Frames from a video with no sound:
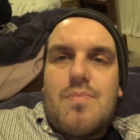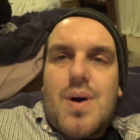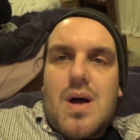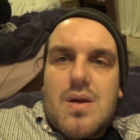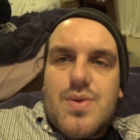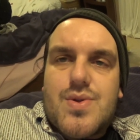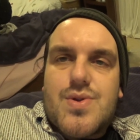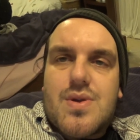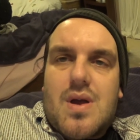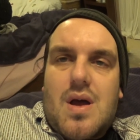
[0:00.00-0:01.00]

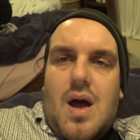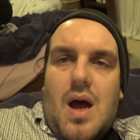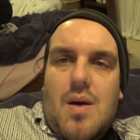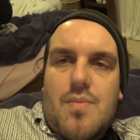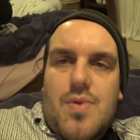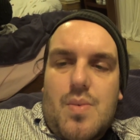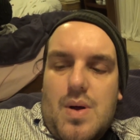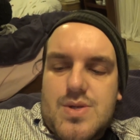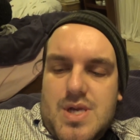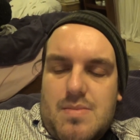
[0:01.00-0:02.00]
But um, the
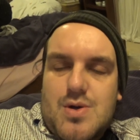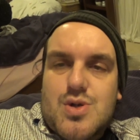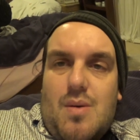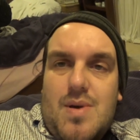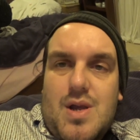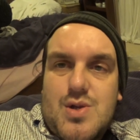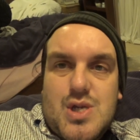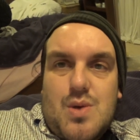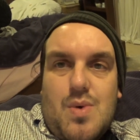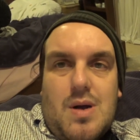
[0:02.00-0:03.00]
ones I most commonly use
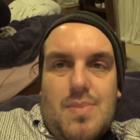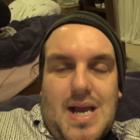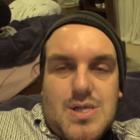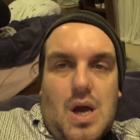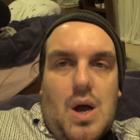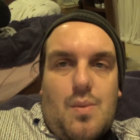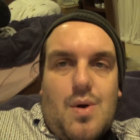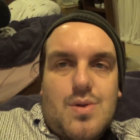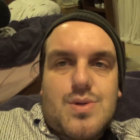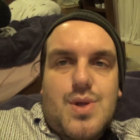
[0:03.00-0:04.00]
in the workplace are
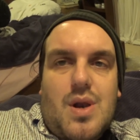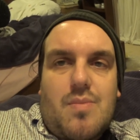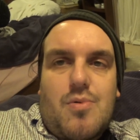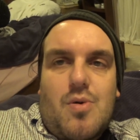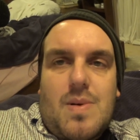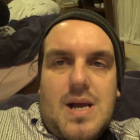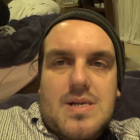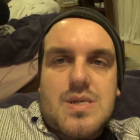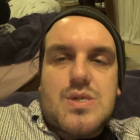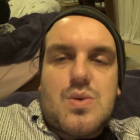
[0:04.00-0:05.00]
ones that are bought by
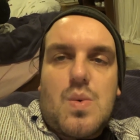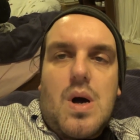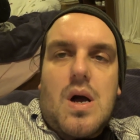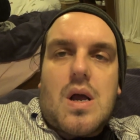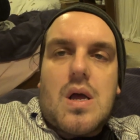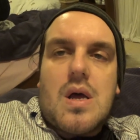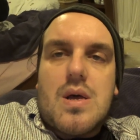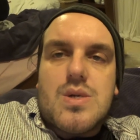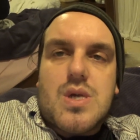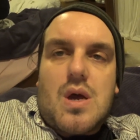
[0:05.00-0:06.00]
Access to Work.
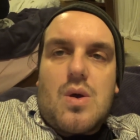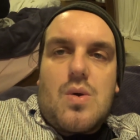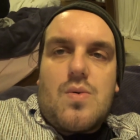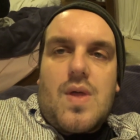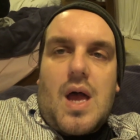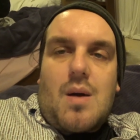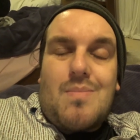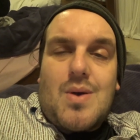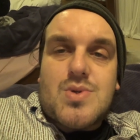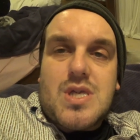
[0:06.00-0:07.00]
So they are
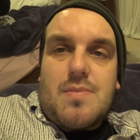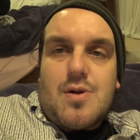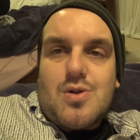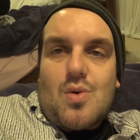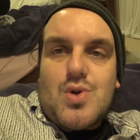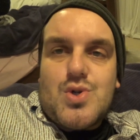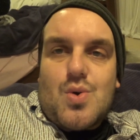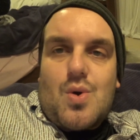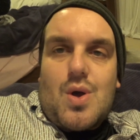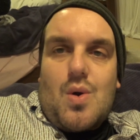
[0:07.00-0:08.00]
mostly by
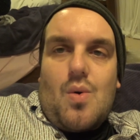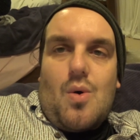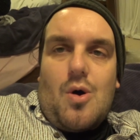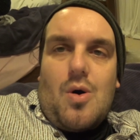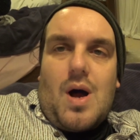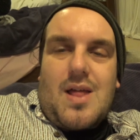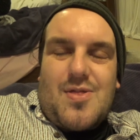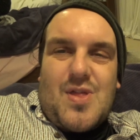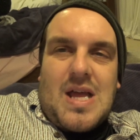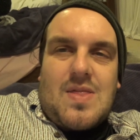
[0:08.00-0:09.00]
DonJoy, or I
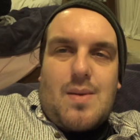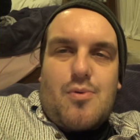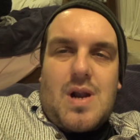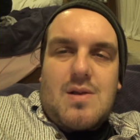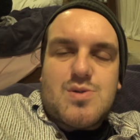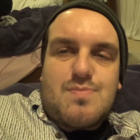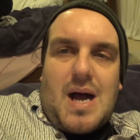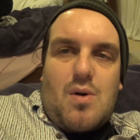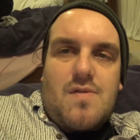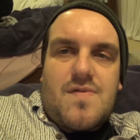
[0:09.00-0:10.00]
think they're pronounced
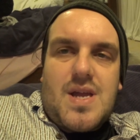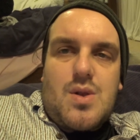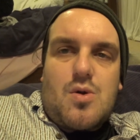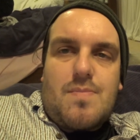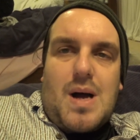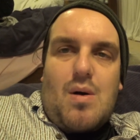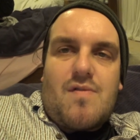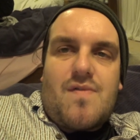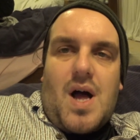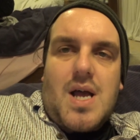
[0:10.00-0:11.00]
Bauerfiend or
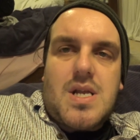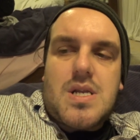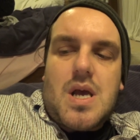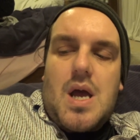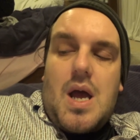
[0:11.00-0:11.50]
Bauerfind